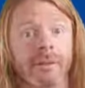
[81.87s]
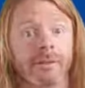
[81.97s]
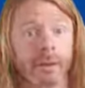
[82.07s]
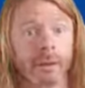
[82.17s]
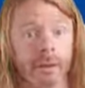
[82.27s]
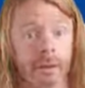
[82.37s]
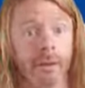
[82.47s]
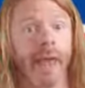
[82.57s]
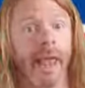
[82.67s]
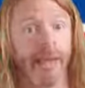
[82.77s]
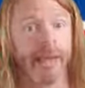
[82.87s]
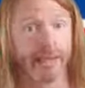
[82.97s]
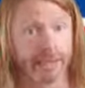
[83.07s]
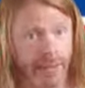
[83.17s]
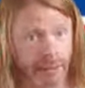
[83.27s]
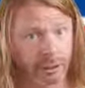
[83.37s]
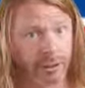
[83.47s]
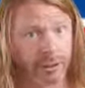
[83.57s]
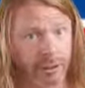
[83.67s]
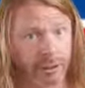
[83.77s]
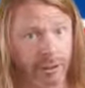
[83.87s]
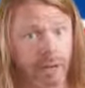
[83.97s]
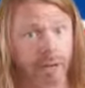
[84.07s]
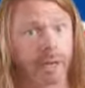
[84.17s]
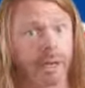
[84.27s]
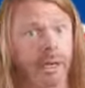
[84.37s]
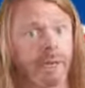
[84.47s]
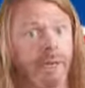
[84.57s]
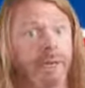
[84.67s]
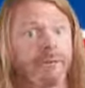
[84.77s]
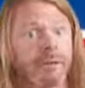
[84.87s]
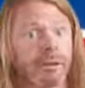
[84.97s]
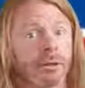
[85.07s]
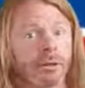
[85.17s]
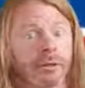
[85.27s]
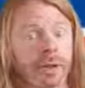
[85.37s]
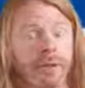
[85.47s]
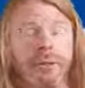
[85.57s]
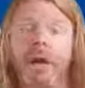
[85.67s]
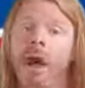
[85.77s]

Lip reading: of knowing you're an intelligent adult who can think for yourself,